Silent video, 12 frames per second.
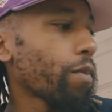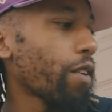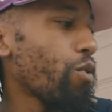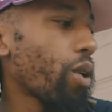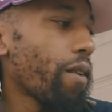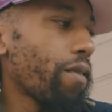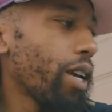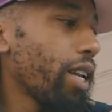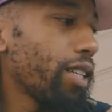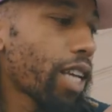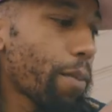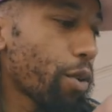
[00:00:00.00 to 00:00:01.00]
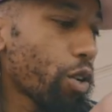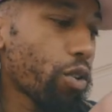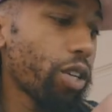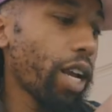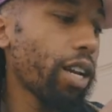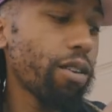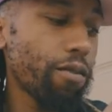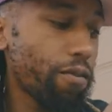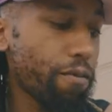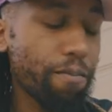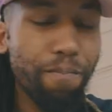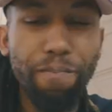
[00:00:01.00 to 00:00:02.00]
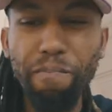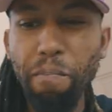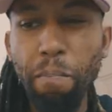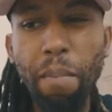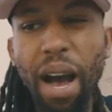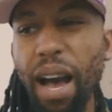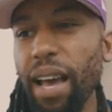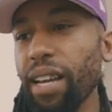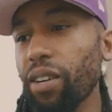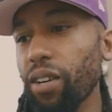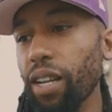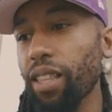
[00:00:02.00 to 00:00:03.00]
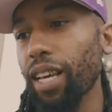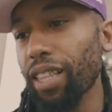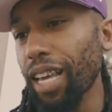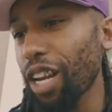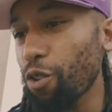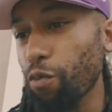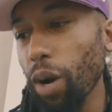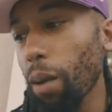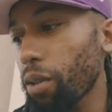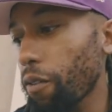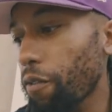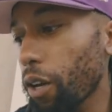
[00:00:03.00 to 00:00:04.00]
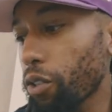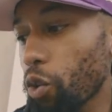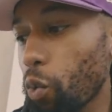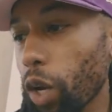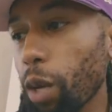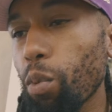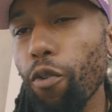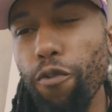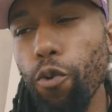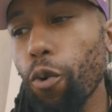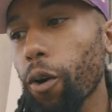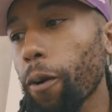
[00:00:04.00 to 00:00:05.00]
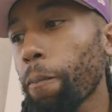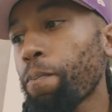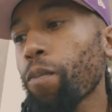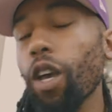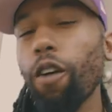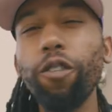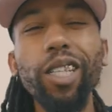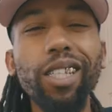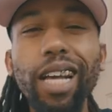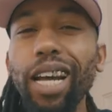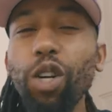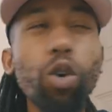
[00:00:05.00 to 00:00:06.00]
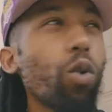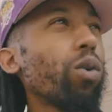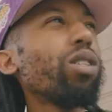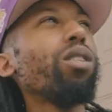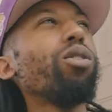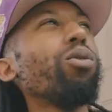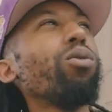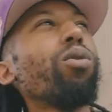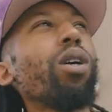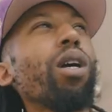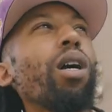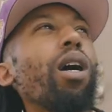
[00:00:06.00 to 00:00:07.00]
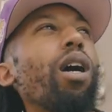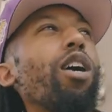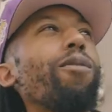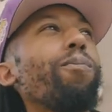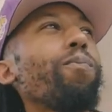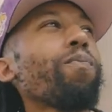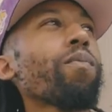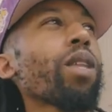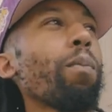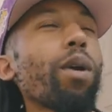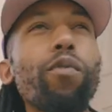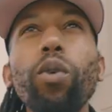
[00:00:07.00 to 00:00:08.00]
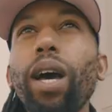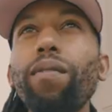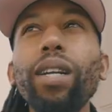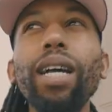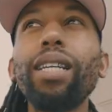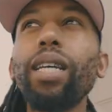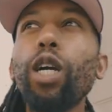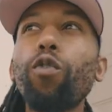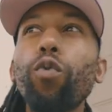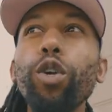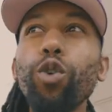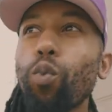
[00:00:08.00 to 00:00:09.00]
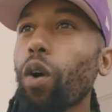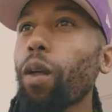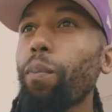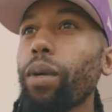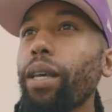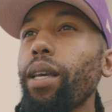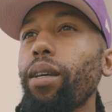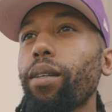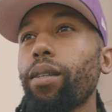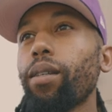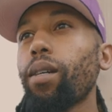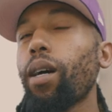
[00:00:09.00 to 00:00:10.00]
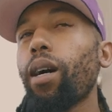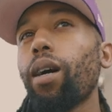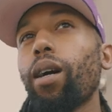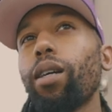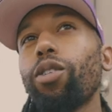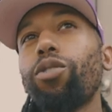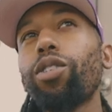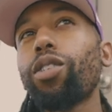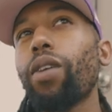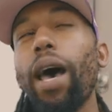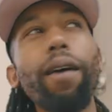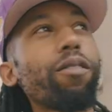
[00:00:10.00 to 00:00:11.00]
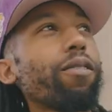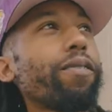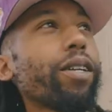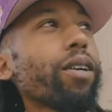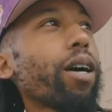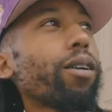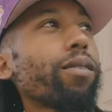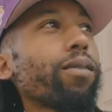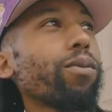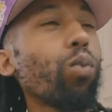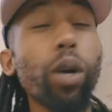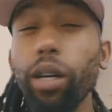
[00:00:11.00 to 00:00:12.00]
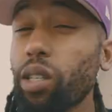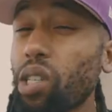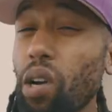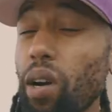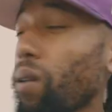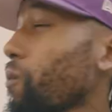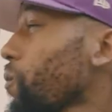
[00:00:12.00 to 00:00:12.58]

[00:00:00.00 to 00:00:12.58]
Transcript: if you have any type of creative mind or anything like that, you've probably felt a way before of just not knowing what to do. But if you have an idea of where you want to be, you just have to figure out where to start.